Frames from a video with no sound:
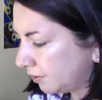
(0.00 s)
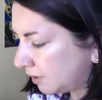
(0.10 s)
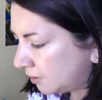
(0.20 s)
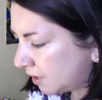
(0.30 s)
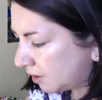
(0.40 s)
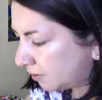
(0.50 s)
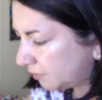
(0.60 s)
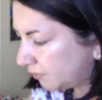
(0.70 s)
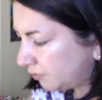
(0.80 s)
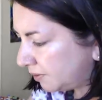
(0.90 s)
I'm not
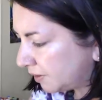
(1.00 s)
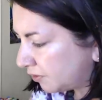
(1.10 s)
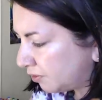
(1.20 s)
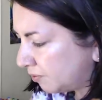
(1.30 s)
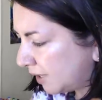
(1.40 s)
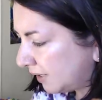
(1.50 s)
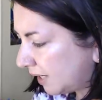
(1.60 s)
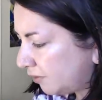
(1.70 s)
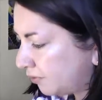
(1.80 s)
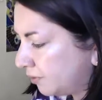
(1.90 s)
fearing for my
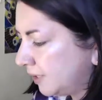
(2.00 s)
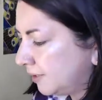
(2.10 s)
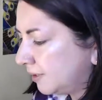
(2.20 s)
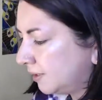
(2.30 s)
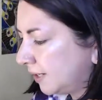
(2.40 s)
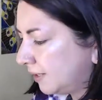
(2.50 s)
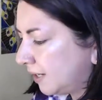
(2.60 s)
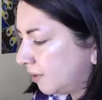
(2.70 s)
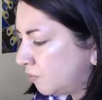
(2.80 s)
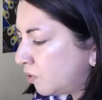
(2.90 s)
life or anything like that.
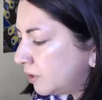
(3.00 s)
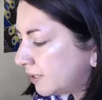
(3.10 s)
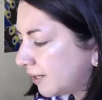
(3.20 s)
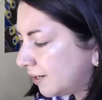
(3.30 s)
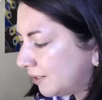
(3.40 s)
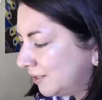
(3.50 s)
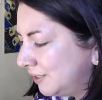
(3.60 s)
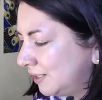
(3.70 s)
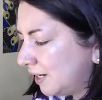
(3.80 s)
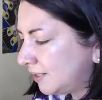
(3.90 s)
I'm more scared.
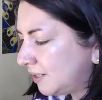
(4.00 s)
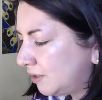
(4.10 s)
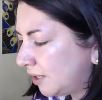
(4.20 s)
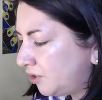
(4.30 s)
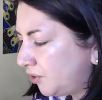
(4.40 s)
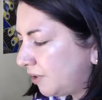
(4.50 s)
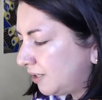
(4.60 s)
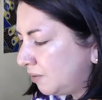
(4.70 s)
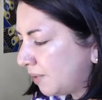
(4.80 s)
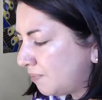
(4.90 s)
I
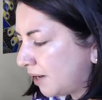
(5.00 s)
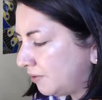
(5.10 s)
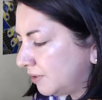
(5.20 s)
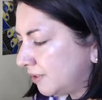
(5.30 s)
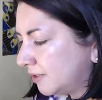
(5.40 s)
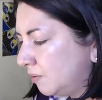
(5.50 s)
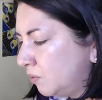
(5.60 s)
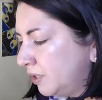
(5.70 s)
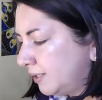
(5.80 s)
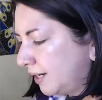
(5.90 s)
tell my parents this. I'm more
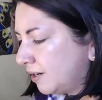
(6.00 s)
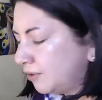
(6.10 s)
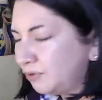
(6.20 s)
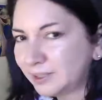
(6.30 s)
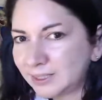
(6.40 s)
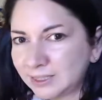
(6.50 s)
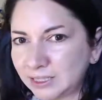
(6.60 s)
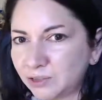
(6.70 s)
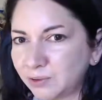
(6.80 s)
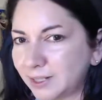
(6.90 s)
scared visiting the
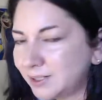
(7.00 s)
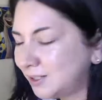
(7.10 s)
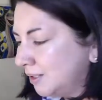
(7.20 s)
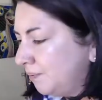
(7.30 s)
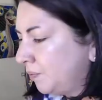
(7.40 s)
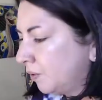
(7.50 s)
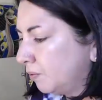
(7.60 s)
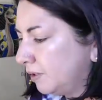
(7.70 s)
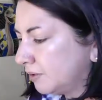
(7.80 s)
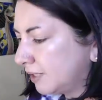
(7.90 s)
U.S. when
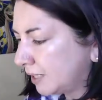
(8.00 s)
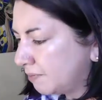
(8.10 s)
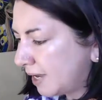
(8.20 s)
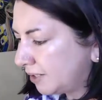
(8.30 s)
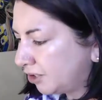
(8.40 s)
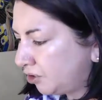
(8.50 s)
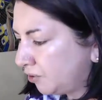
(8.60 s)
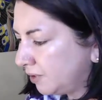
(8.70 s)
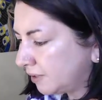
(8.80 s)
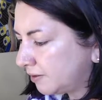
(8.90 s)
there's like a mass
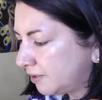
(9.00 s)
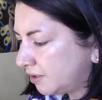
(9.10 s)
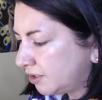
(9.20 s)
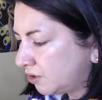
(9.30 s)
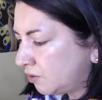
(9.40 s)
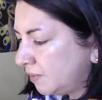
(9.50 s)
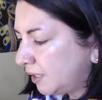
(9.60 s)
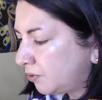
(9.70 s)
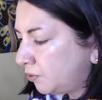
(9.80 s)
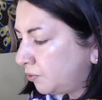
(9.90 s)
shooting, because there's too many
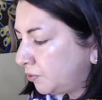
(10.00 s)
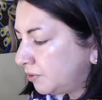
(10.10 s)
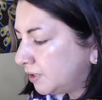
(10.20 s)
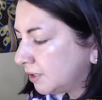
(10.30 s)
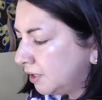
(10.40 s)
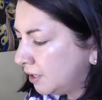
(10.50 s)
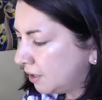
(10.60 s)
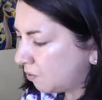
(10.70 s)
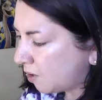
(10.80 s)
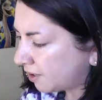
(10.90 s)
cuckoos
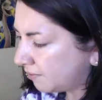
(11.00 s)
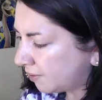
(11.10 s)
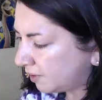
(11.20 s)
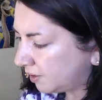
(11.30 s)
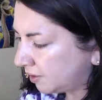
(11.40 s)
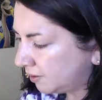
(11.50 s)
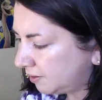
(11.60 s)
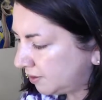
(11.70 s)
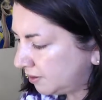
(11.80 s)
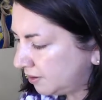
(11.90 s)
walking around with guns.
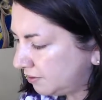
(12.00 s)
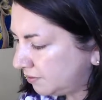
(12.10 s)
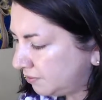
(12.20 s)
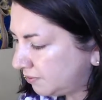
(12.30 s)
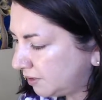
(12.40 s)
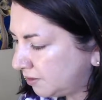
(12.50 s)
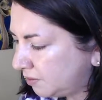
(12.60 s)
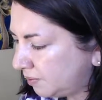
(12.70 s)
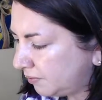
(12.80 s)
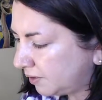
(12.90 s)
There's
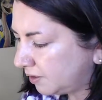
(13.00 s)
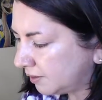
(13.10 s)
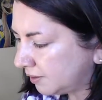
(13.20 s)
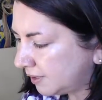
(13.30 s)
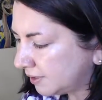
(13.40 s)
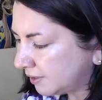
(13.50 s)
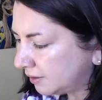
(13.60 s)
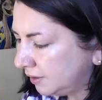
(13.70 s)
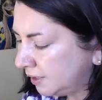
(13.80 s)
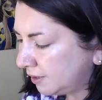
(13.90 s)
nobody with guns here.
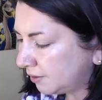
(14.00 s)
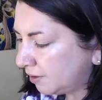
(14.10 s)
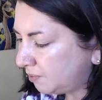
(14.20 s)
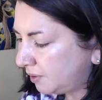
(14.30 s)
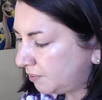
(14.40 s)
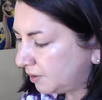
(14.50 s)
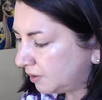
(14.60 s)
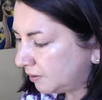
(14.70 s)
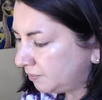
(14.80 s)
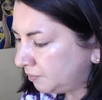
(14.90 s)
There are
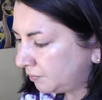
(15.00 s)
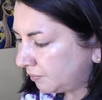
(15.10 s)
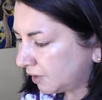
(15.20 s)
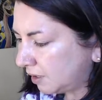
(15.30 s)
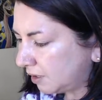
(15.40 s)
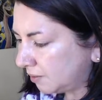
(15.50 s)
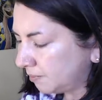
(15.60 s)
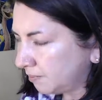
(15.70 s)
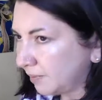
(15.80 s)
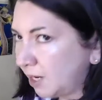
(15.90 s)
people,
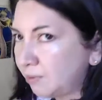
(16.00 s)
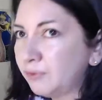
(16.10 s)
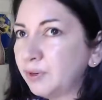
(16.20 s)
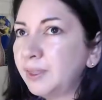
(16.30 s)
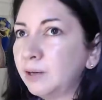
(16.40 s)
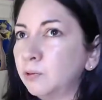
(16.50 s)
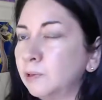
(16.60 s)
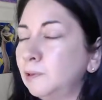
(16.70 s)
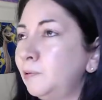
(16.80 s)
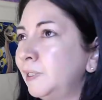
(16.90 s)
however, that were
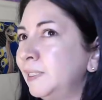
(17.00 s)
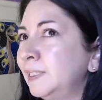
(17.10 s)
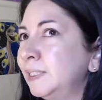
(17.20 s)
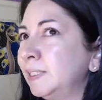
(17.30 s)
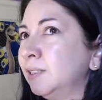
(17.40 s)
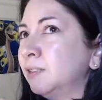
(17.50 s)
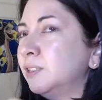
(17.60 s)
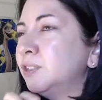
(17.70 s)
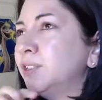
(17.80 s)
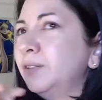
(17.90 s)
looting,
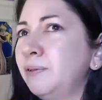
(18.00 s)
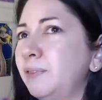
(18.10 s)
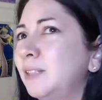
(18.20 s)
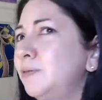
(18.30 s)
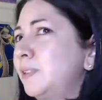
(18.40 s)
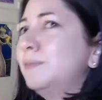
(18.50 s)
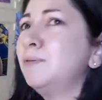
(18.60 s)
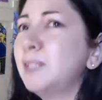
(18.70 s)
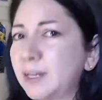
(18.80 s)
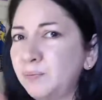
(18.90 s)
and so this was
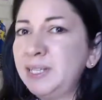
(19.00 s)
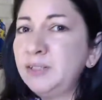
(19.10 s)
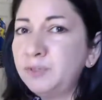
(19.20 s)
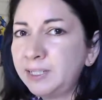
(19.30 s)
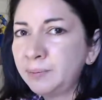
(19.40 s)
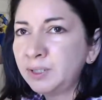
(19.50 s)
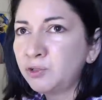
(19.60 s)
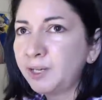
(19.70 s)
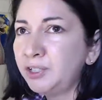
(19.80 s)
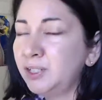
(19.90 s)
like a peaceful demonstration.